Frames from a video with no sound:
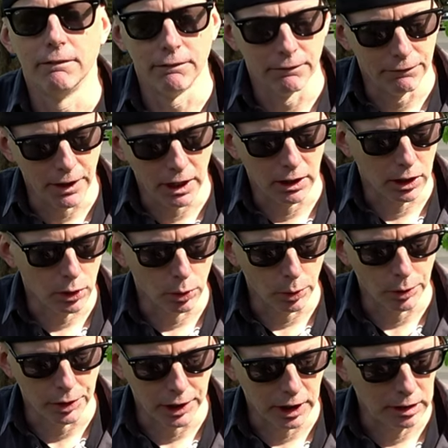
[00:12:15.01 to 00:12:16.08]
Very
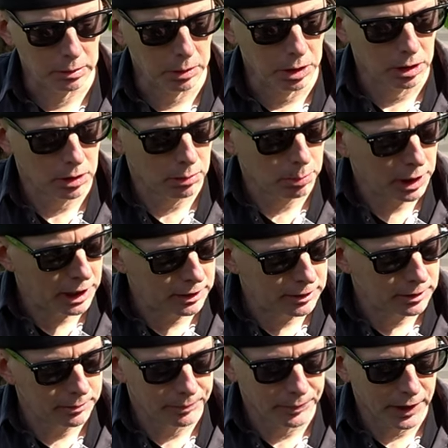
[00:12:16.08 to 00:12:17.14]
cool thing.
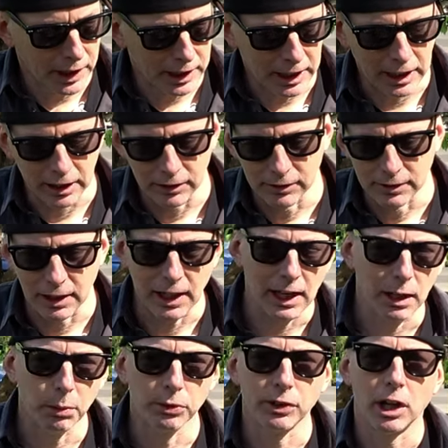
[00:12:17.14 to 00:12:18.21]
But again,
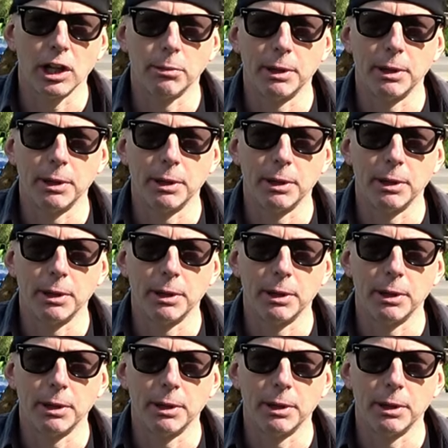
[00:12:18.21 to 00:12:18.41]
today it was all